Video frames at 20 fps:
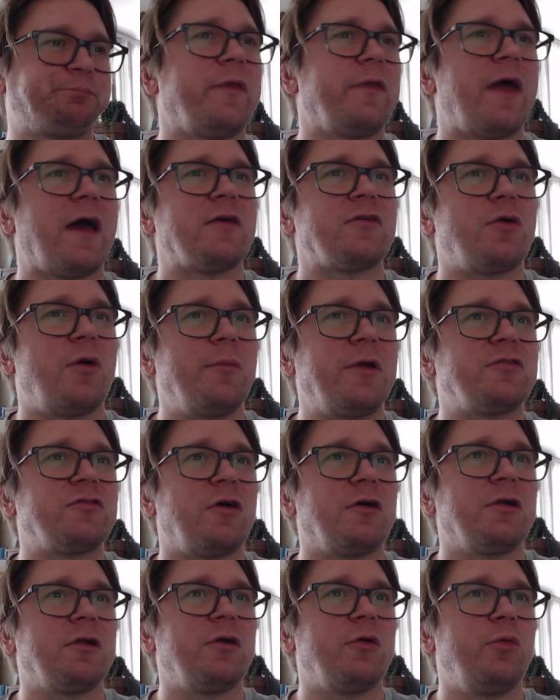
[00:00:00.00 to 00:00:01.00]
So I'm going to
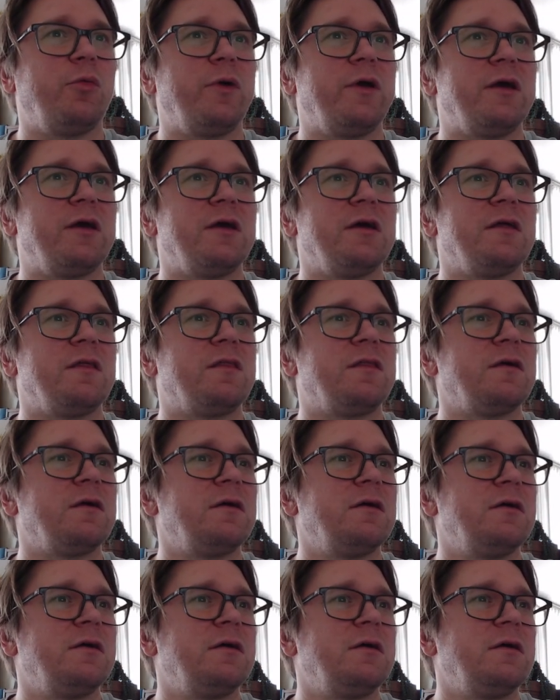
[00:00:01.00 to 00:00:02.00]
start with
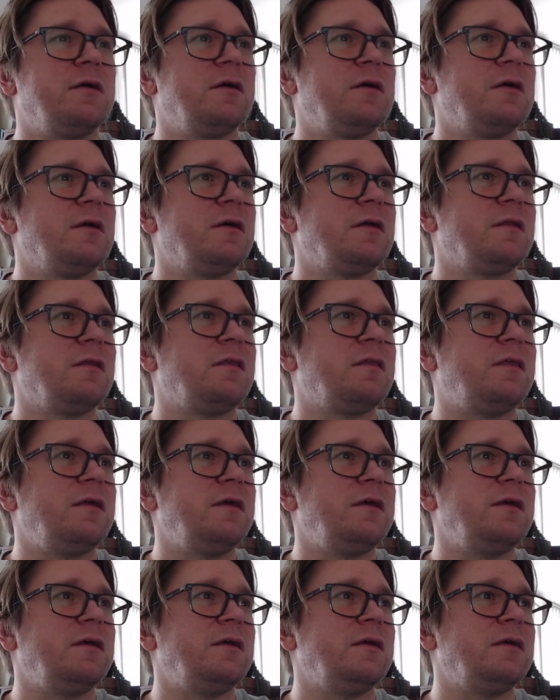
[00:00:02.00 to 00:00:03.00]

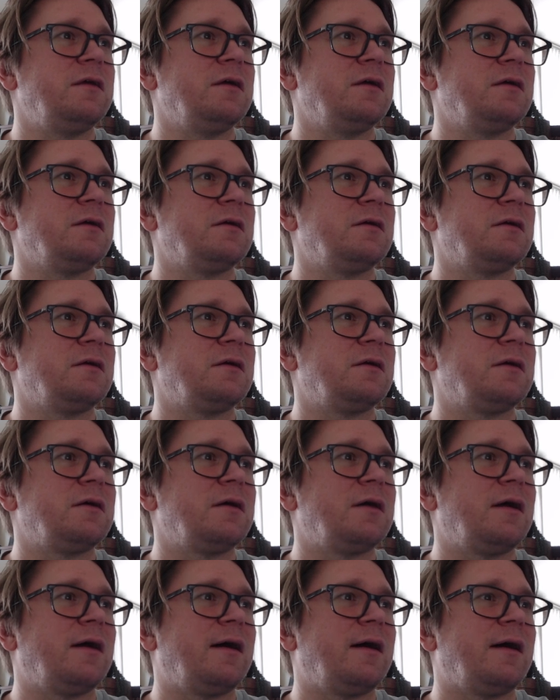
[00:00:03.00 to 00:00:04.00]
the
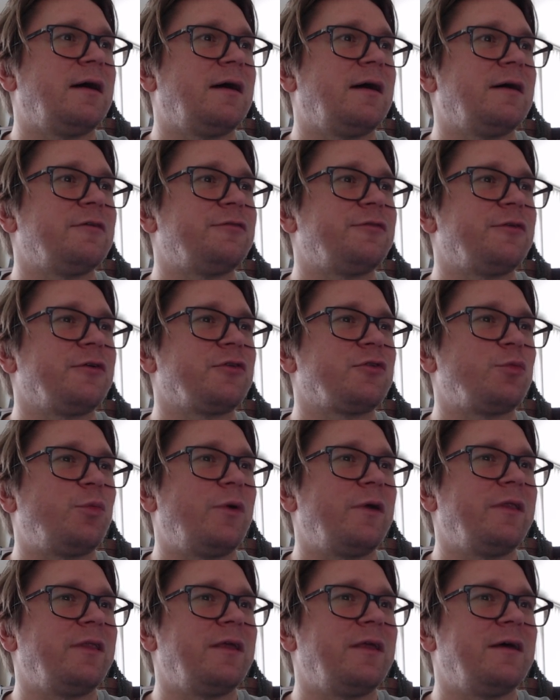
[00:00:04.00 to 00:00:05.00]
first
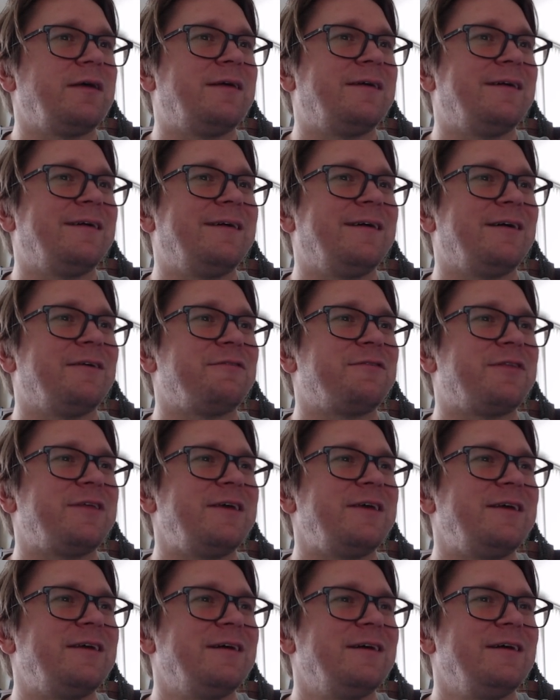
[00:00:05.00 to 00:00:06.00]
one of
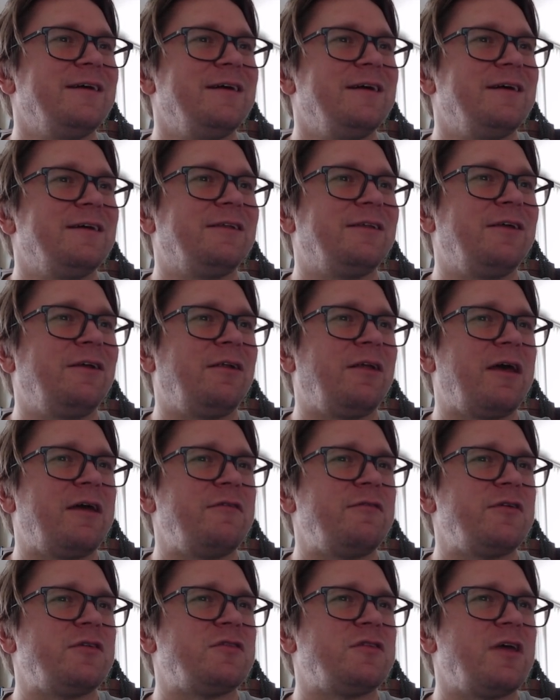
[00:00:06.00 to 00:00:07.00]
the little
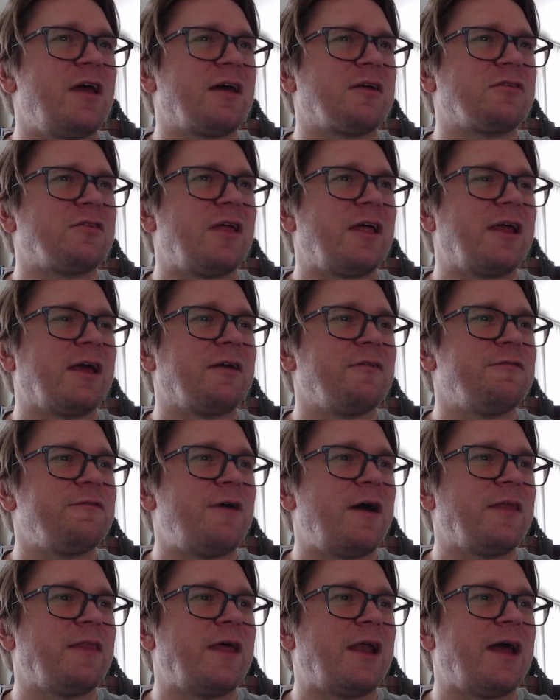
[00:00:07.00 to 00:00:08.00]
AVCX that I can
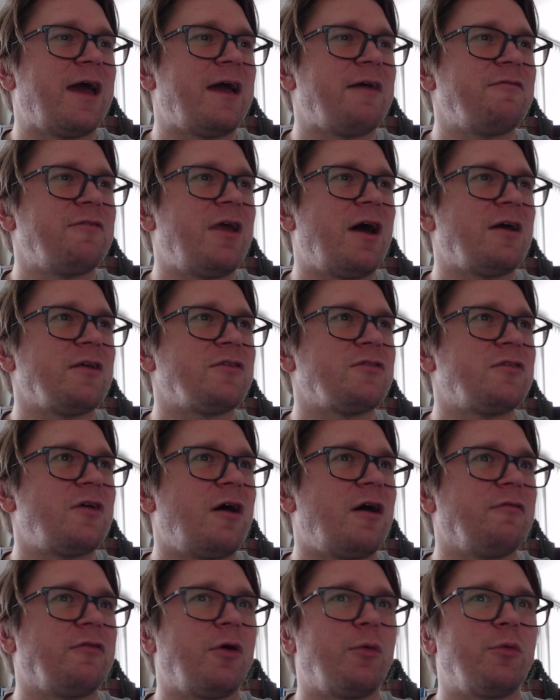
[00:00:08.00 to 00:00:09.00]
find that I have not
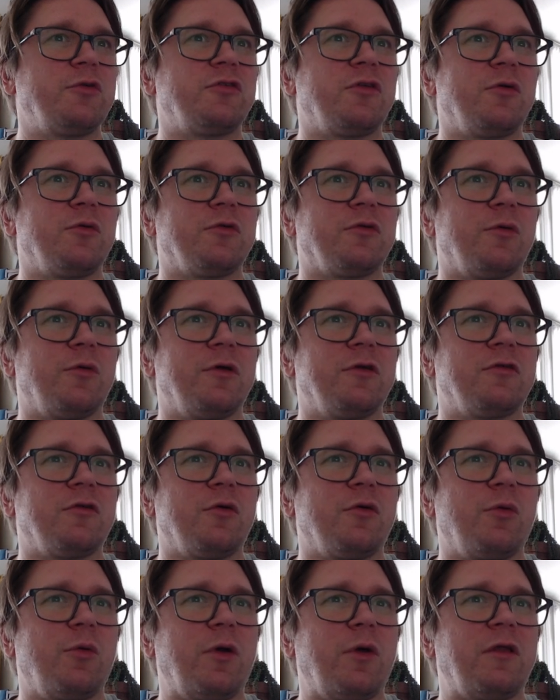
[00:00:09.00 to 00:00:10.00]
solved. I wish there was is
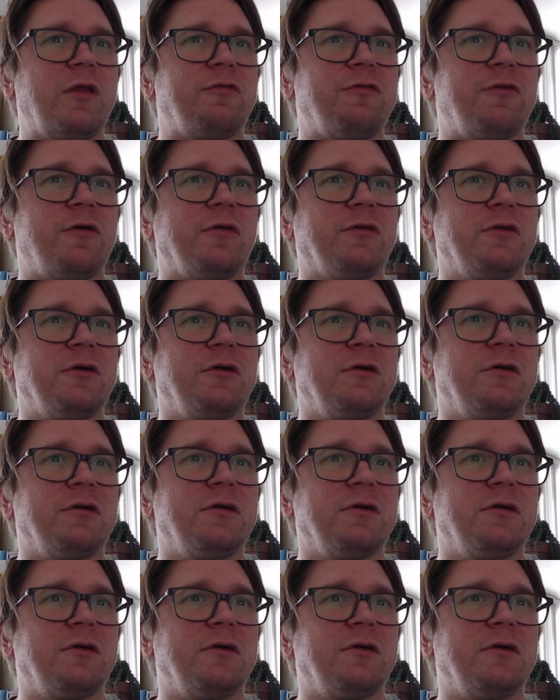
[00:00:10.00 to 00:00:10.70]
there a way to filter?